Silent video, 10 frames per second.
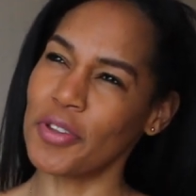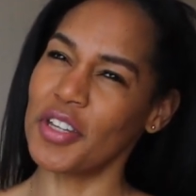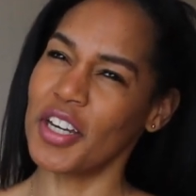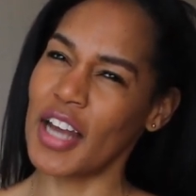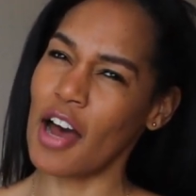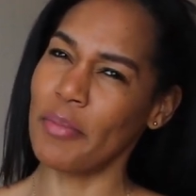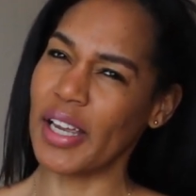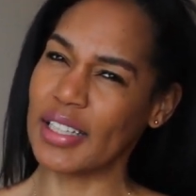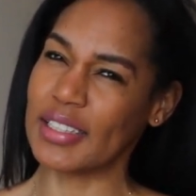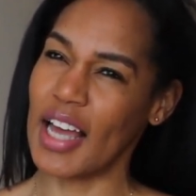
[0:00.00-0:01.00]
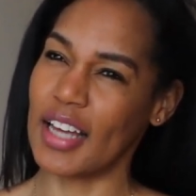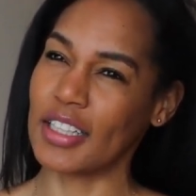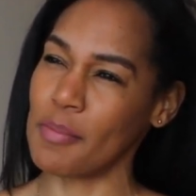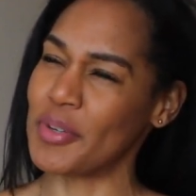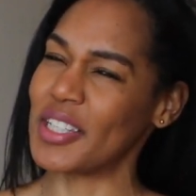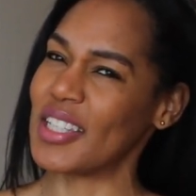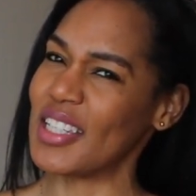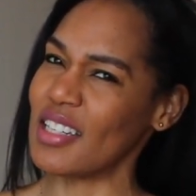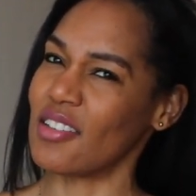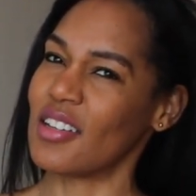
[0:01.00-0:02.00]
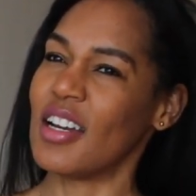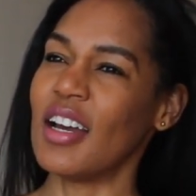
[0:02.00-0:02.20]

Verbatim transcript: thing now makes sense, but still.